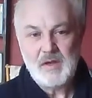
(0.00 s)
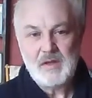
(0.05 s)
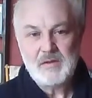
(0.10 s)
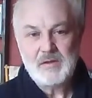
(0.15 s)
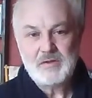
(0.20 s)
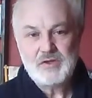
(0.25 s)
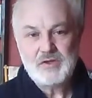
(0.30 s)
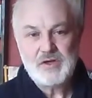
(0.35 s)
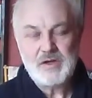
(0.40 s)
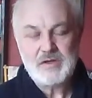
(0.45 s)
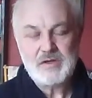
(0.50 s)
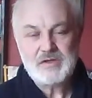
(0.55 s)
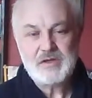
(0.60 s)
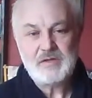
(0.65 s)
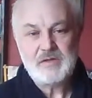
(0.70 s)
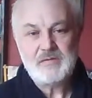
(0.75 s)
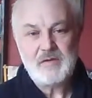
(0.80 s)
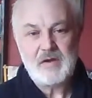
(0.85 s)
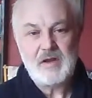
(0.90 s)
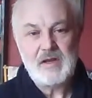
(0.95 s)
The church, at
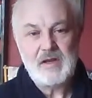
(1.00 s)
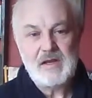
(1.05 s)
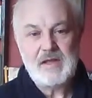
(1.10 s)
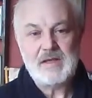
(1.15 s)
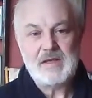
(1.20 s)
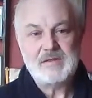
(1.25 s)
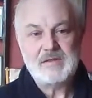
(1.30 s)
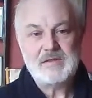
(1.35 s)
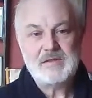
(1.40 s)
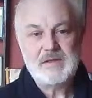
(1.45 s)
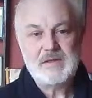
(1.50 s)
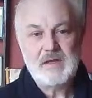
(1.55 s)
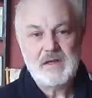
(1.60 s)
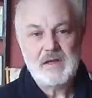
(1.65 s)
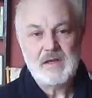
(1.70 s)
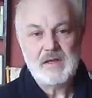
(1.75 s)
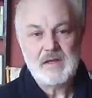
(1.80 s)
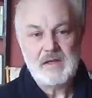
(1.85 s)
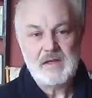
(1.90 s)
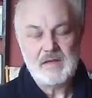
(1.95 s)
the very least,
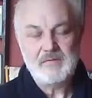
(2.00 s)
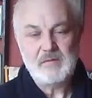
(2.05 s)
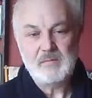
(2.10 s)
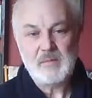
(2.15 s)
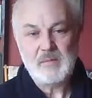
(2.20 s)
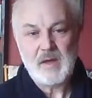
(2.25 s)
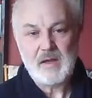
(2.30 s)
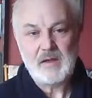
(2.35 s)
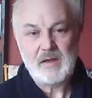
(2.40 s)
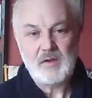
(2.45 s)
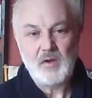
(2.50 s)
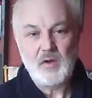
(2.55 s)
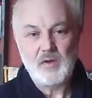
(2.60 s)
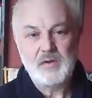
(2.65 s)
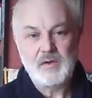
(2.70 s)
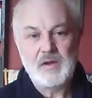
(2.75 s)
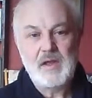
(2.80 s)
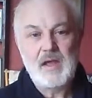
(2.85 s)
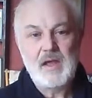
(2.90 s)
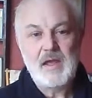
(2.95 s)
given by
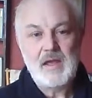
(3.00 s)
God,